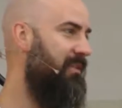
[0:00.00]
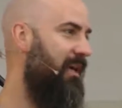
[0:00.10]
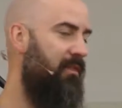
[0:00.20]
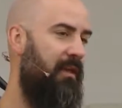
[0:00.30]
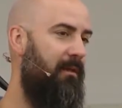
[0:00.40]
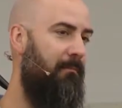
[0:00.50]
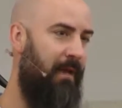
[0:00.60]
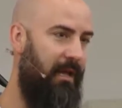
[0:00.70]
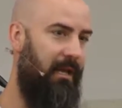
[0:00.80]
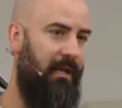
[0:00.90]
because I think
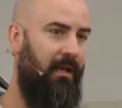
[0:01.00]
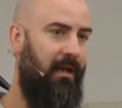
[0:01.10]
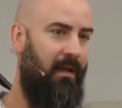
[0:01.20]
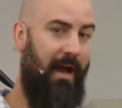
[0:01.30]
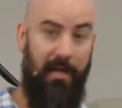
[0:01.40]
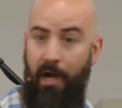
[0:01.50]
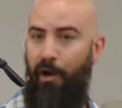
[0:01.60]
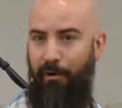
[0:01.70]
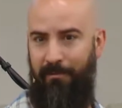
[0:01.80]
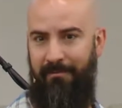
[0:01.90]
many I
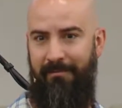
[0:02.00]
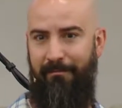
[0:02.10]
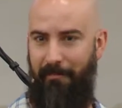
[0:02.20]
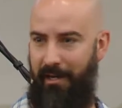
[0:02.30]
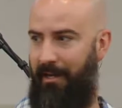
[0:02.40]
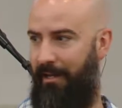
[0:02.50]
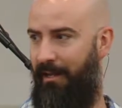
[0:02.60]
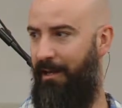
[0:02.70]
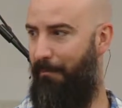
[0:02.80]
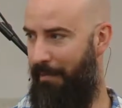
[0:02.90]
know many,
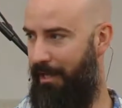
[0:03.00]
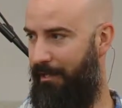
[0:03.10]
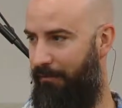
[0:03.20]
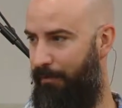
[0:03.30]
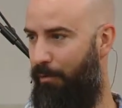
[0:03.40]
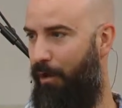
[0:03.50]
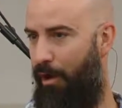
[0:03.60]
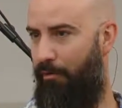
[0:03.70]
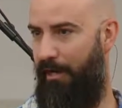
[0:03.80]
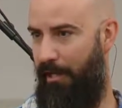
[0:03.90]
many of you
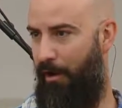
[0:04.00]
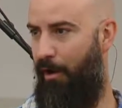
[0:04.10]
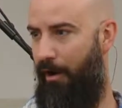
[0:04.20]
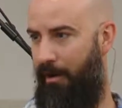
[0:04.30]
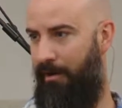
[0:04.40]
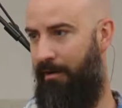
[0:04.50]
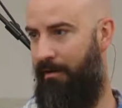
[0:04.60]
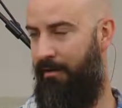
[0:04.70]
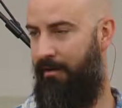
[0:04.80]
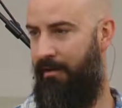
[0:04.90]
already are.
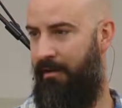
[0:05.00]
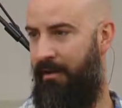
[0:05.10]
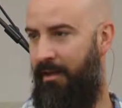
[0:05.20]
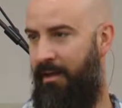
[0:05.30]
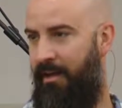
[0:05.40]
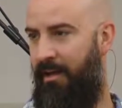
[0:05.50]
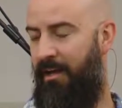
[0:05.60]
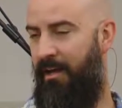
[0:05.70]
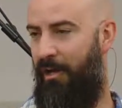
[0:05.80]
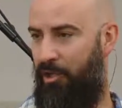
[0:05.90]

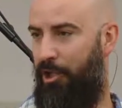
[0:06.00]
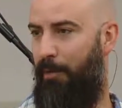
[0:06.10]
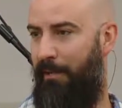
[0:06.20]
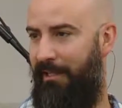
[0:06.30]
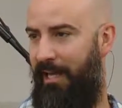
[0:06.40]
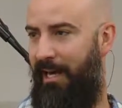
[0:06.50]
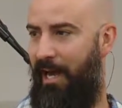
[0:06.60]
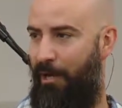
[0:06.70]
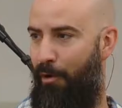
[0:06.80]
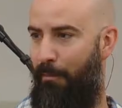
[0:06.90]
I'll sharpen that.
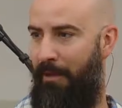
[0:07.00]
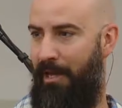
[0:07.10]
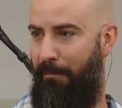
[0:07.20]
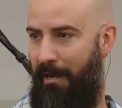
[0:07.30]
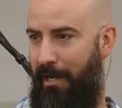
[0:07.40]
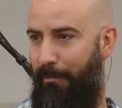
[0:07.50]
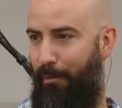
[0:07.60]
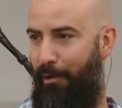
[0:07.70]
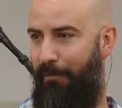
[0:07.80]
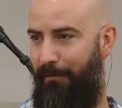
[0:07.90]
I know many, many
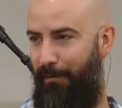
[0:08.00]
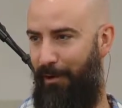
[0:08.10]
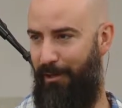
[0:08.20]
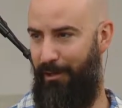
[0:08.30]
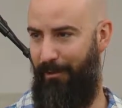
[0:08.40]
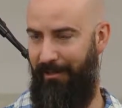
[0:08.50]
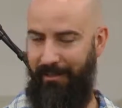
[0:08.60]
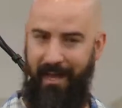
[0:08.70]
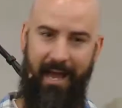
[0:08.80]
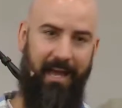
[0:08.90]
more of you are doing
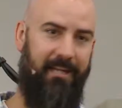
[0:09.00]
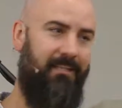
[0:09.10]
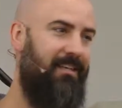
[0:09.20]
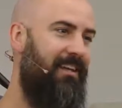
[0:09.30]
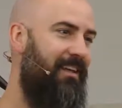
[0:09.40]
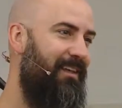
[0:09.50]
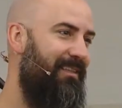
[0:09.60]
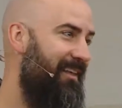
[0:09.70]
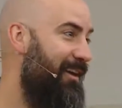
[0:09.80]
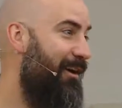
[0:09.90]
that
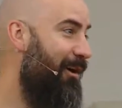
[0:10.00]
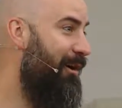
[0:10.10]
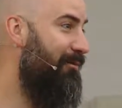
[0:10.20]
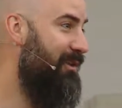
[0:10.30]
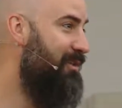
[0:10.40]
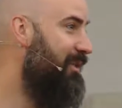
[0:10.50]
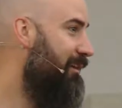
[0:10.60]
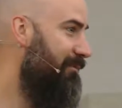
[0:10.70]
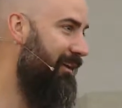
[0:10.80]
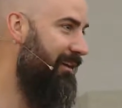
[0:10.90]
than are
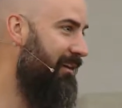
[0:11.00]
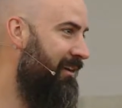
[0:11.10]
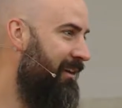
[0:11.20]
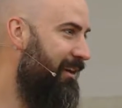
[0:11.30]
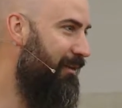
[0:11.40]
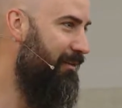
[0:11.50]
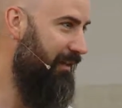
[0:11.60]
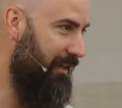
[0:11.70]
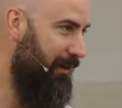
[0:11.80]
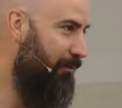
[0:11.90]
receiving the
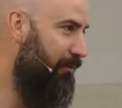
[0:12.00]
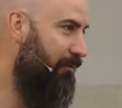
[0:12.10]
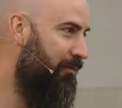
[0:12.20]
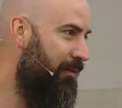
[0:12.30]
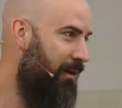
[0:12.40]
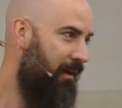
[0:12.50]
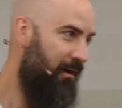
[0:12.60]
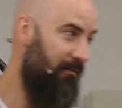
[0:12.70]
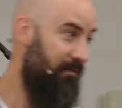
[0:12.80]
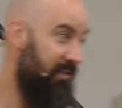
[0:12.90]
gift
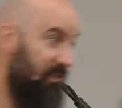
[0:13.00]
of